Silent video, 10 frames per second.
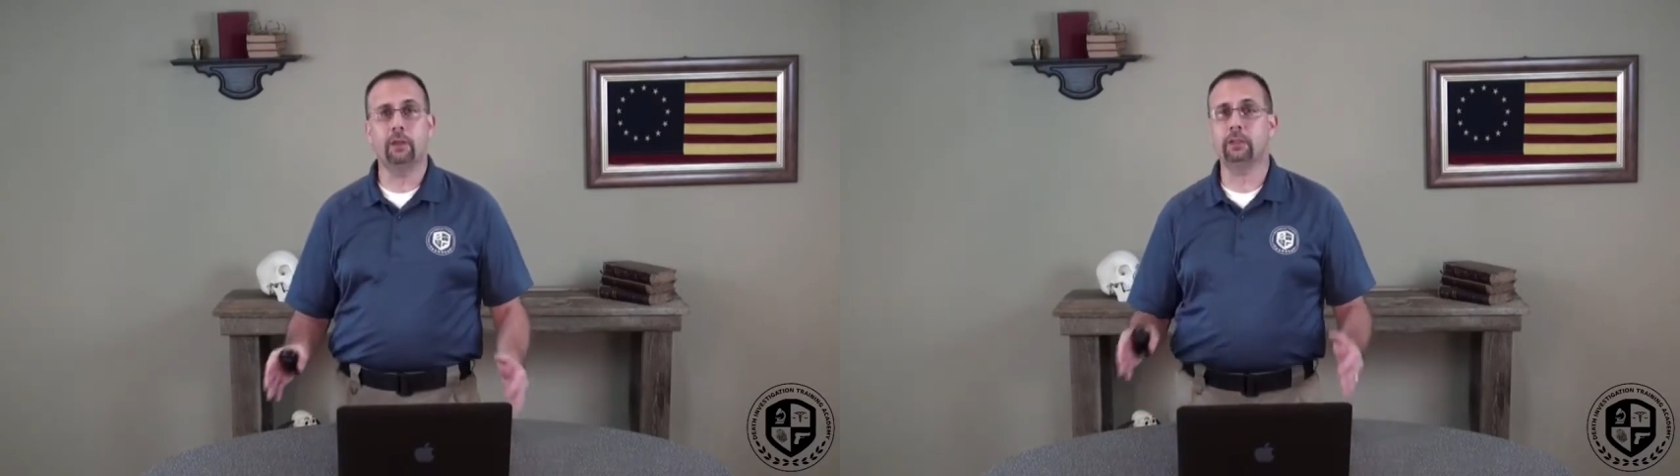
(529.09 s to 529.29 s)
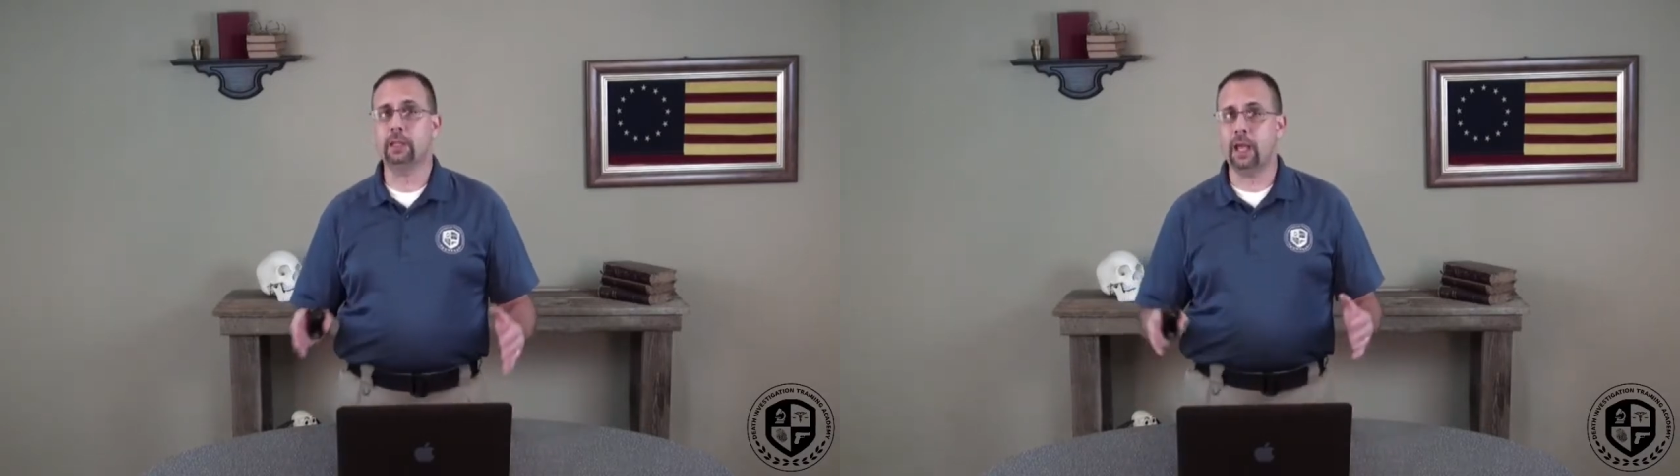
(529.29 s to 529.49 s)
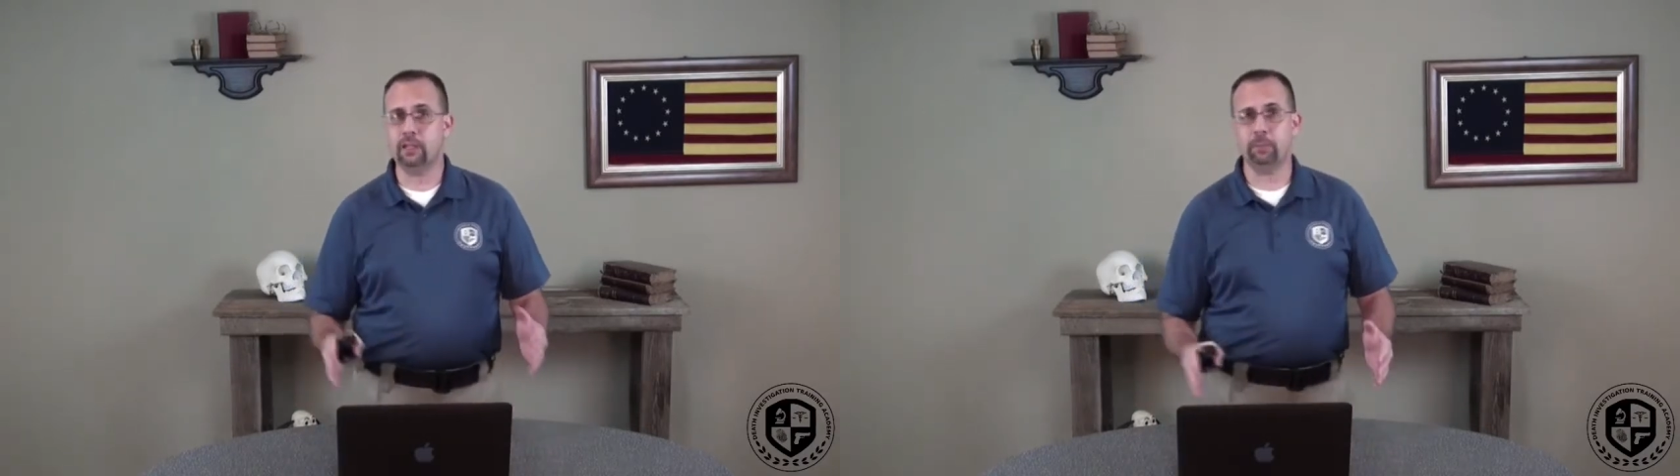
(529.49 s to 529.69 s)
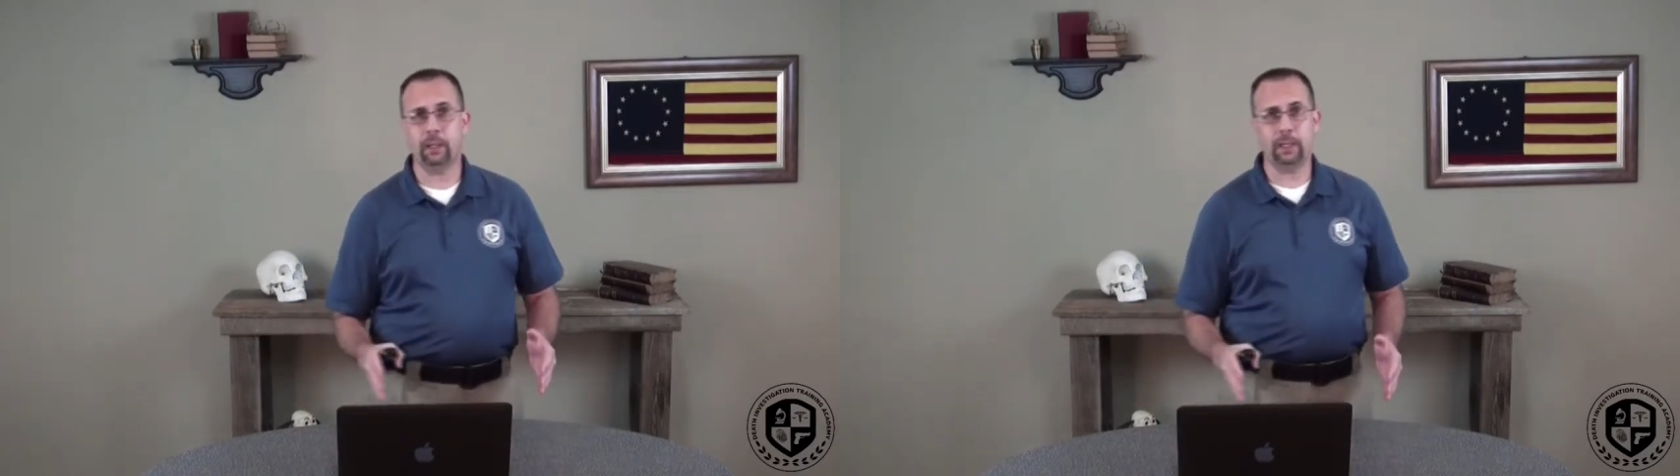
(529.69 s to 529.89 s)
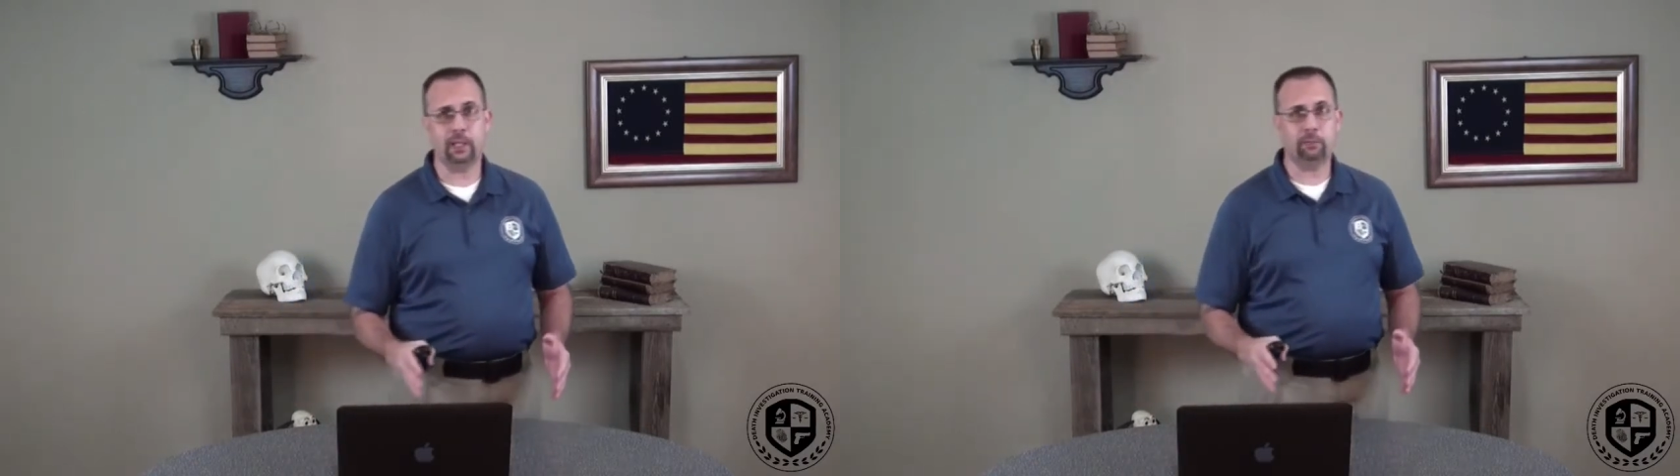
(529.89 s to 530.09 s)
that's a
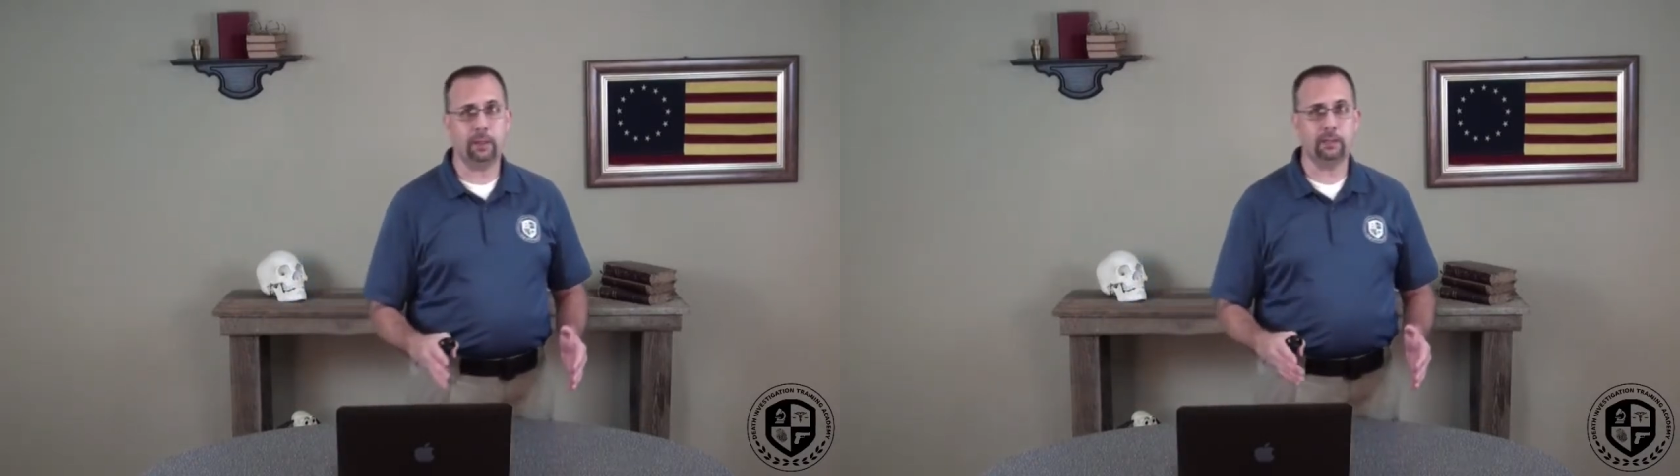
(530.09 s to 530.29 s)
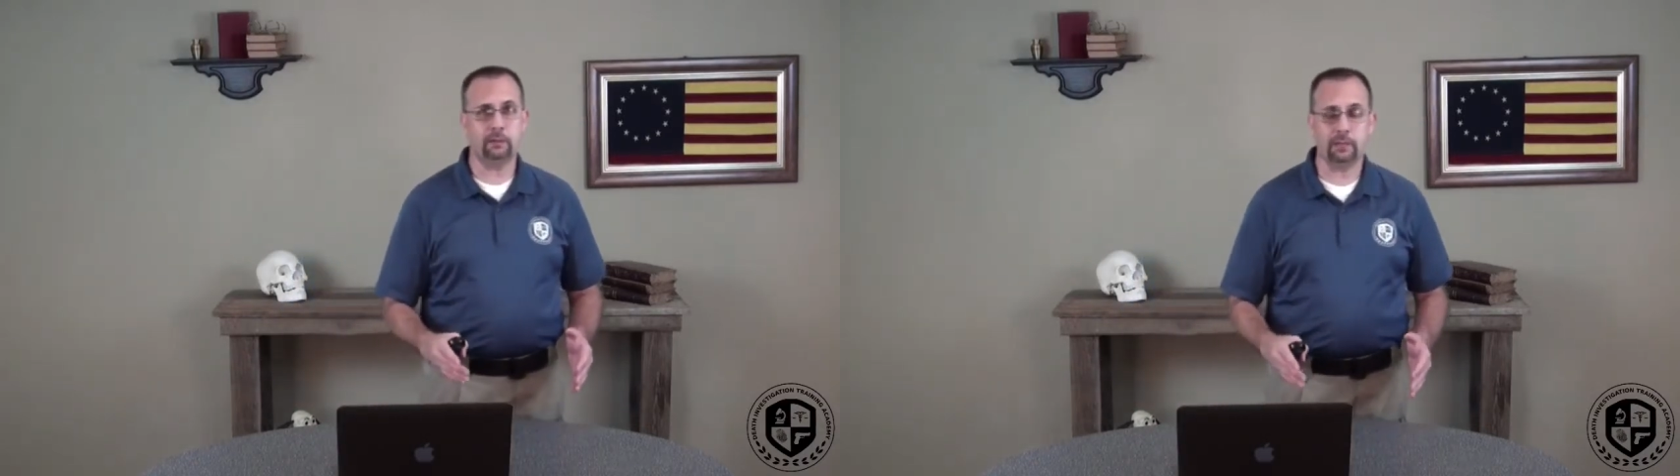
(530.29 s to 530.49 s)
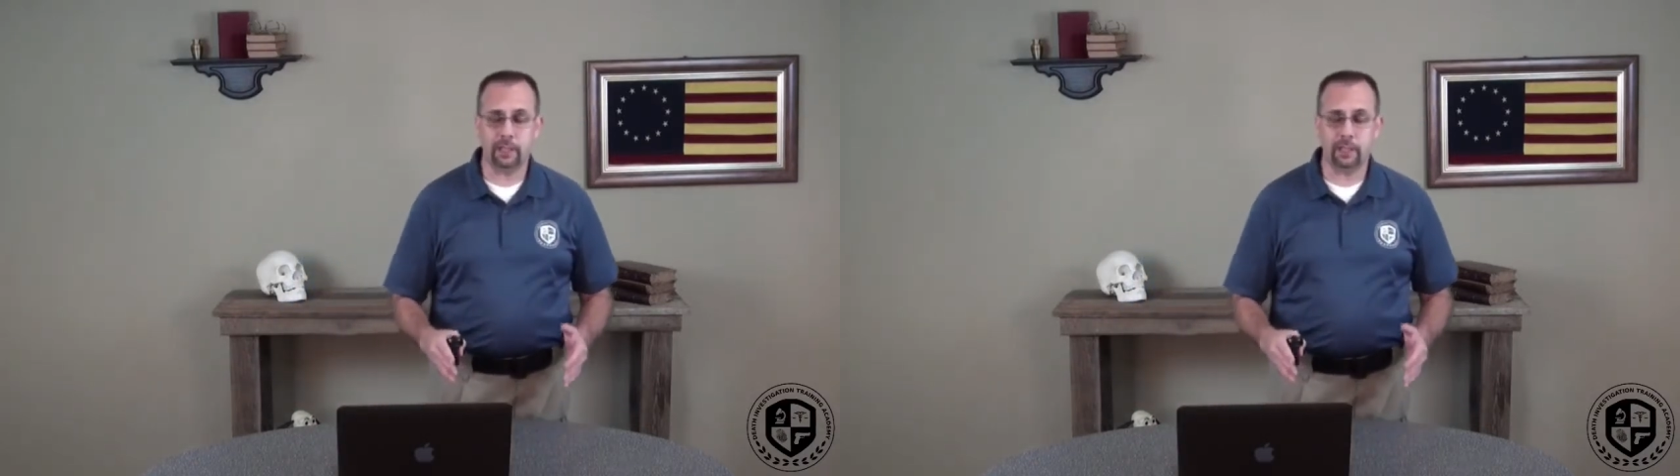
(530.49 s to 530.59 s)
case-by-case basis.